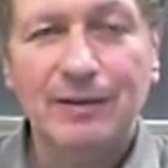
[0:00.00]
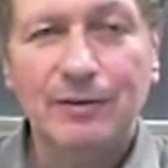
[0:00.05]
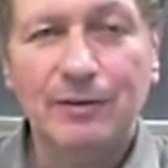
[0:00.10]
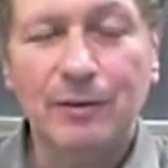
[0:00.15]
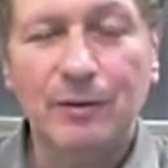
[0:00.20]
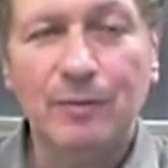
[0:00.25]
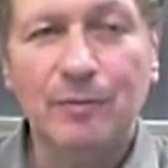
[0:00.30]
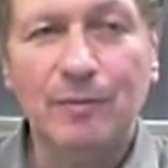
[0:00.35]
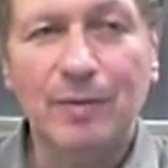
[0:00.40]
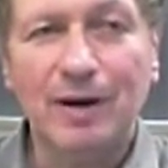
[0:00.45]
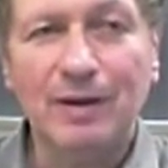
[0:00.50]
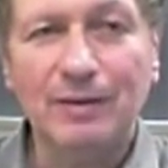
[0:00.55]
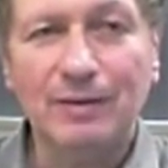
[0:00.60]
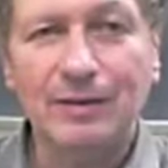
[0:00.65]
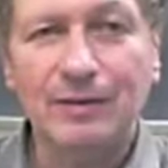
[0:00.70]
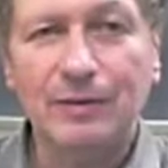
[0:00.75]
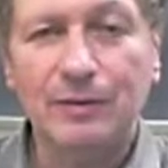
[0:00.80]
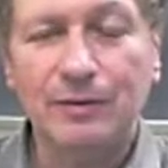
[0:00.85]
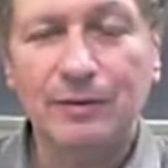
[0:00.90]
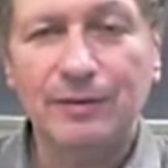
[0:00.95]
So
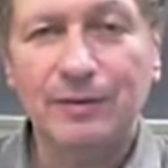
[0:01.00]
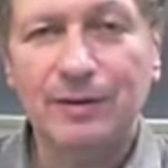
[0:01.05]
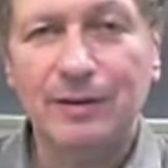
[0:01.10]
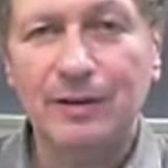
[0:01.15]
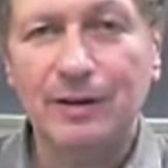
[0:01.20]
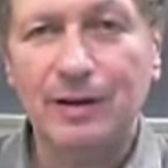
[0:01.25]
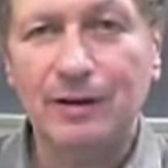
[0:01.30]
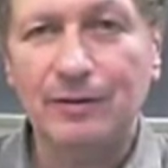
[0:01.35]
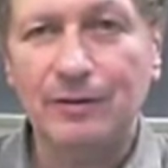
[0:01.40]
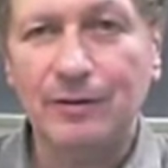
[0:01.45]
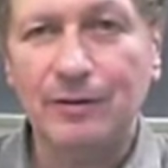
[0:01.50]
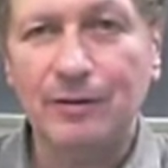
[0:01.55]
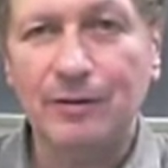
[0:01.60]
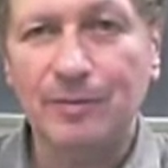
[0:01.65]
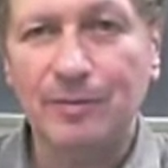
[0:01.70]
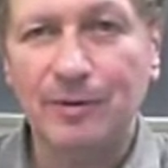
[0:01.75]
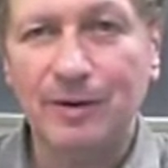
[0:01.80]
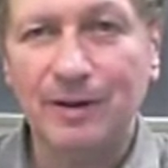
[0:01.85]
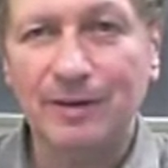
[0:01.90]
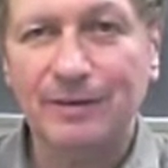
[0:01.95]
molecules can undergo
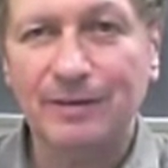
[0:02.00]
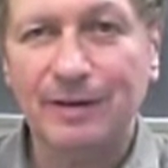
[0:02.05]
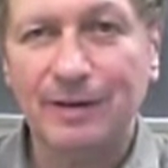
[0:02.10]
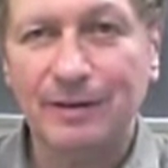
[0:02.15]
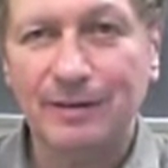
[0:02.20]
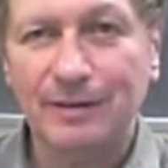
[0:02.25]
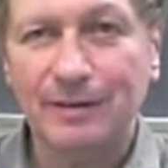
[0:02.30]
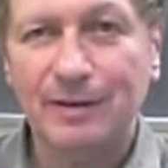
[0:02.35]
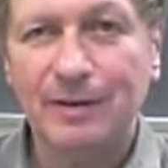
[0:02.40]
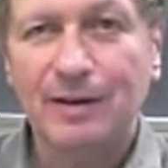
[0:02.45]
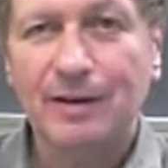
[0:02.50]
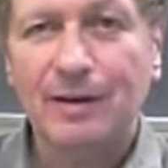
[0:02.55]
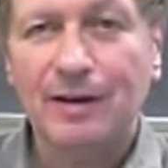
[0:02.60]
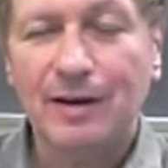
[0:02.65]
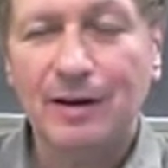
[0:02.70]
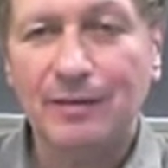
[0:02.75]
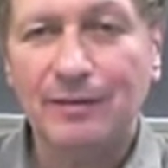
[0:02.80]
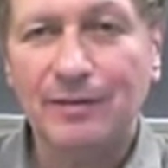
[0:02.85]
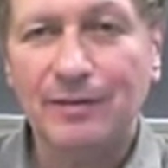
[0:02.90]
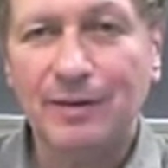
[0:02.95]
a process
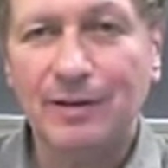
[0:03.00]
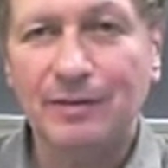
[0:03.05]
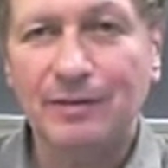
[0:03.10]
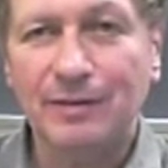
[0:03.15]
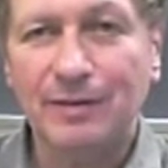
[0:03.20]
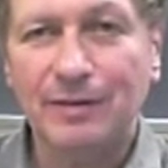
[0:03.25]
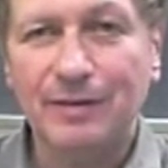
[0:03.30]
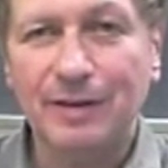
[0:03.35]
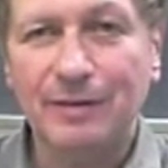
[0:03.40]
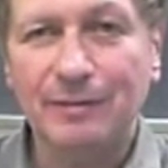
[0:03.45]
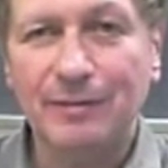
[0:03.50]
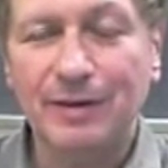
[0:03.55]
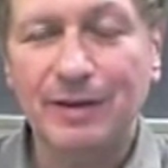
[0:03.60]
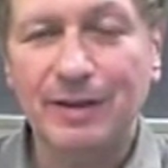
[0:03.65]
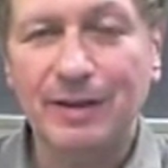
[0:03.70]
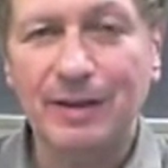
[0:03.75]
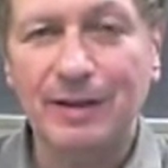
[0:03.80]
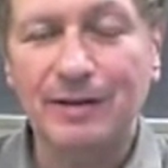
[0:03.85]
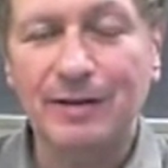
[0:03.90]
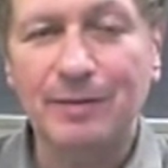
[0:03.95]
of
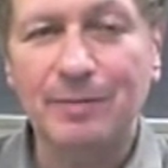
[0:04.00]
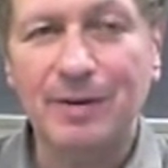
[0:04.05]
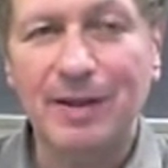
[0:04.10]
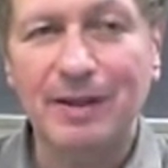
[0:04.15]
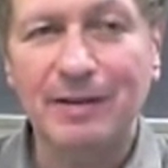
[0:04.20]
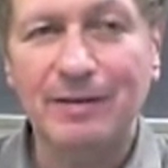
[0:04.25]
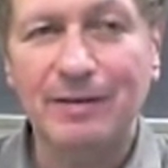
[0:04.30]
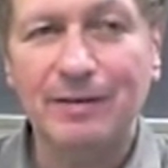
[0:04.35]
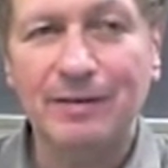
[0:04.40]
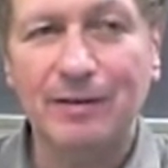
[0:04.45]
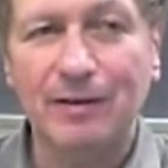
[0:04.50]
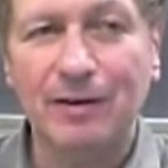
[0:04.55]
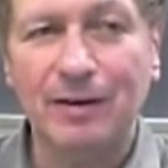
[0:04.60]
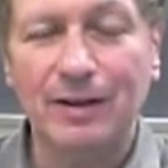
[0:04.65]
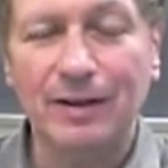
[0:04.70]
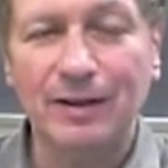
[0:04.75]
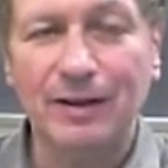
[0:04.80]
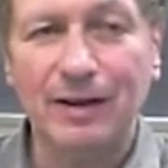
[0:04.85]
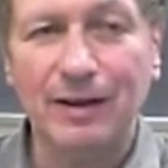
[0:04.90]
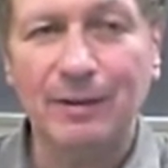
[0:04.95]
self-assembly, and it depends
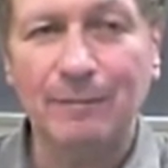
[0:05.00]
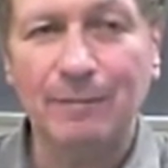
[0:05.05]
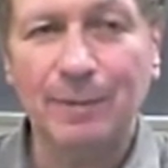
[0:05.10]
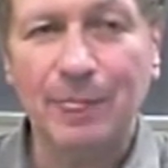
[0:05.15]
on